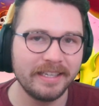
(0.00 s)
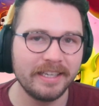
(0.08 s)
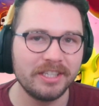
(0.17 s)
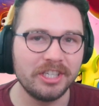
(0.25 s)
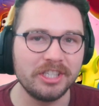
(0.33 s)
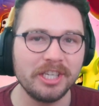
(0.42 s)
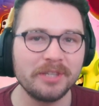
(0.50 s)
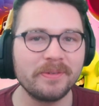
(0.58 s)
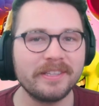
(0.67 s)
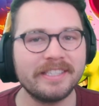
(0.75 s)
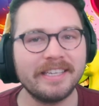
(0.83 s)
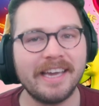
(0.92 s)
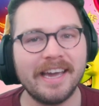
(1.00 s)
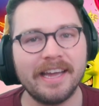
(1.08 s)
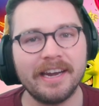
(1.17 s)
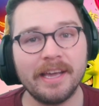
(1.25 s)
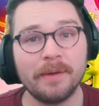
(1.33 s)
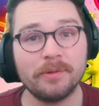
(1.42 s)
GG's once
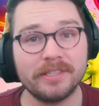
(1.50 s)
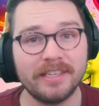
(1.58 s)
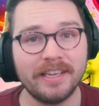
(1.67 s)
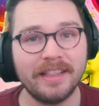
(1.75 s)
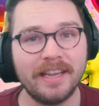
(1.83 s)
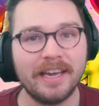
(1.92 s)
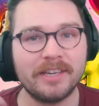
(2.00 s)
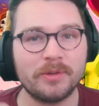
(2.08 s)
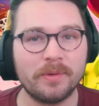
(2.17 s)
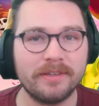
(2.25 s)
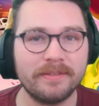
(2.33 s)
again, and we'll see you in the next one.